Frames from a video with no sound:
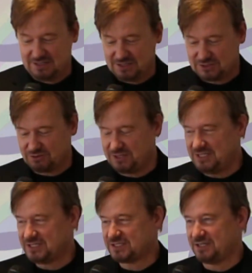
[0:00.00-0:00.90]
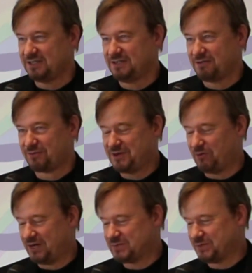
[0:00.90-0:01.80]
So these three
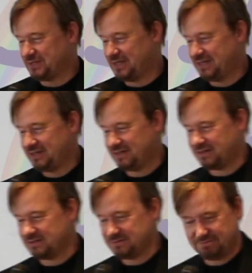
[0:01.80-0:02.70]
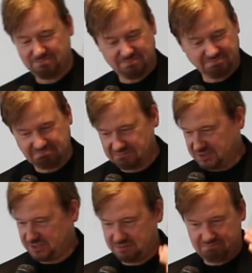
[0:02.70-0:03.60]
wise men
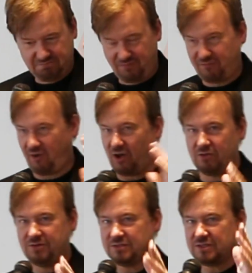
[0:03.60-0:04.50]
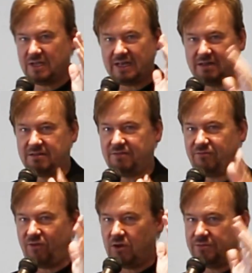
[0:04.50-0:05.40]
just follow this light, they
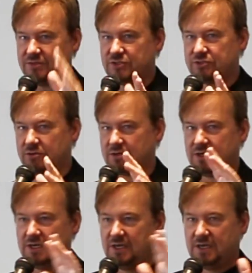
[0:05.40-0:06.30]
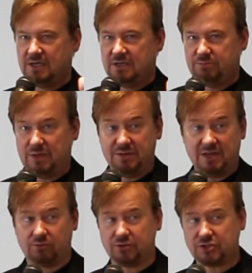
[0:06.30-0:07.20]
follow this star. Maybe they
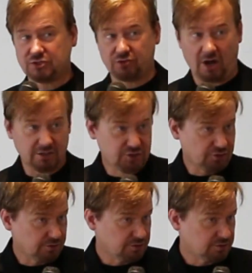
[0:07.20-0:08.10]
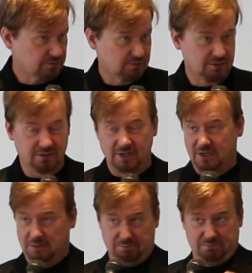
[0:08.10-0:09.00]
were astrologers, or
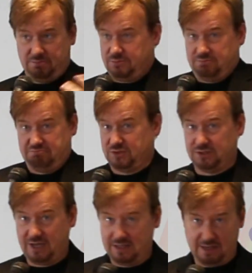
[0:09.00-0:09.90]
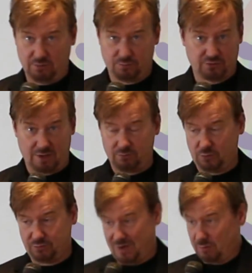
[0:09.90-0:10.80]
today they would
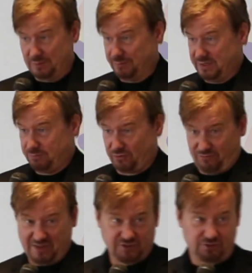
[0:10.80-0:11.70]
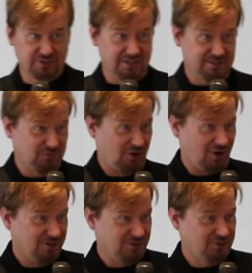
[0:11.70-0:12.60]
probably be professors at some
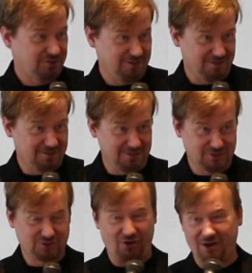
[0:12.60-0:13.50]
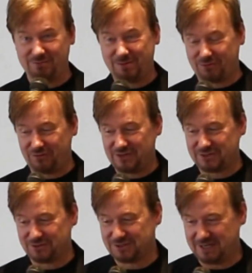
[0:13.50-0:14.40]
college, astronomy
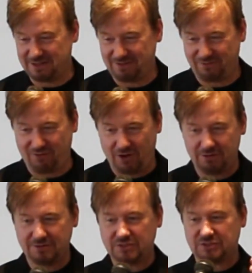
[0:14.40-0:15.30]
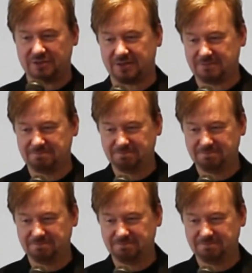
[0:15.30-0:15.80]
professors, and they follow the star.